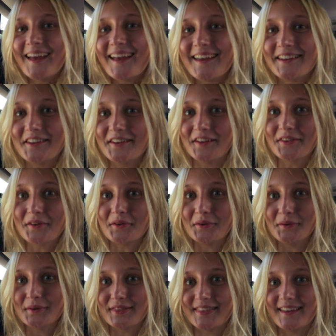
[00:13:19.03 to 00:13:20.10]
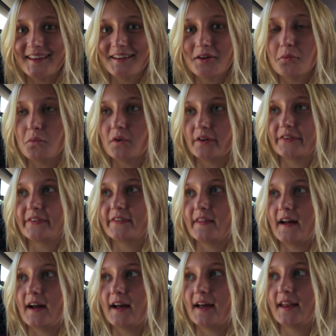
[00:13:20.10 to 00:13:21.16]
And another cool thing was
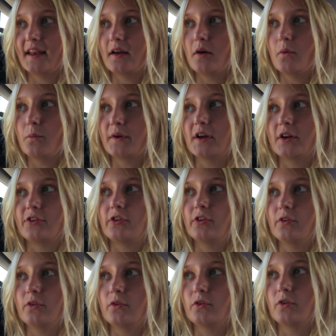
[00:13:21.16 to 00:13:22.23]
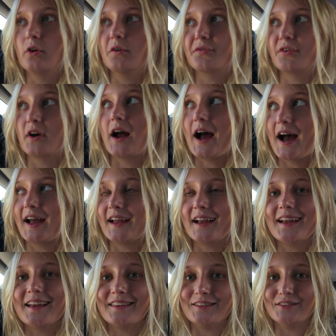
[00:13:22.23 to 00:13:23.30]
that we got to go for a hike
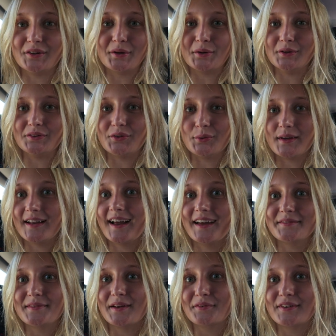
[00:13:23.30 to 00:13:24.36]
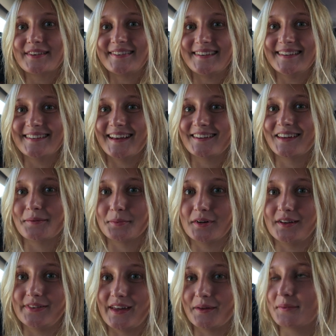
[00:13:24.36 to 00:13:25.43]
in the jungle too, and I have never seen that type of
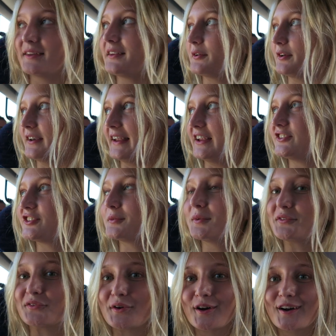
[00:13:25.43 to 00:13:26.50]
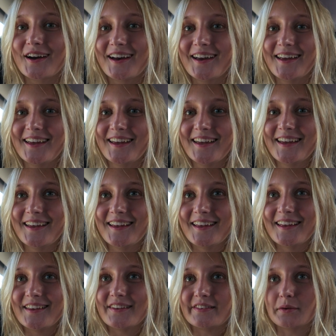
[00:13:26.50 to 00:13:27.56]
climate or nature before,
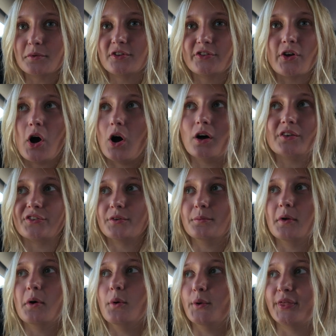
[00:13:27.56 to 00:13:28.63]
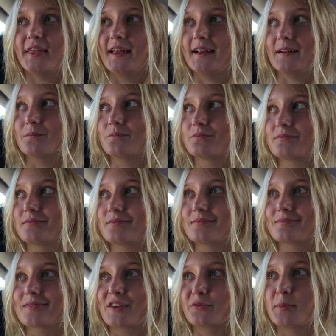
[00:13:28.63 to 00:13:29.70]
so it was just awesome, the whole thing,
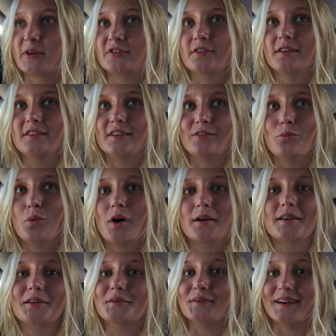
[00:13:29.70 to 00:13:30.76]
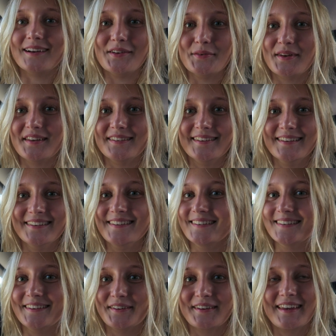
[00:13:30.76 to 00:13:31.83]
especially just walking around and
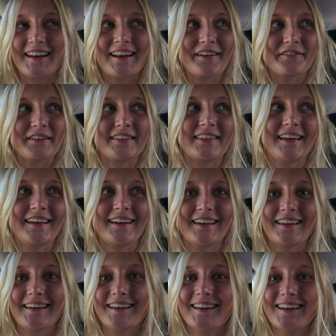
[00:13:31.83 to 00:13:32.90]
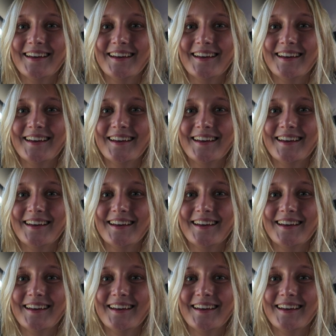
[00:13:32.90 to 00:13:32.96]
looking at everything. And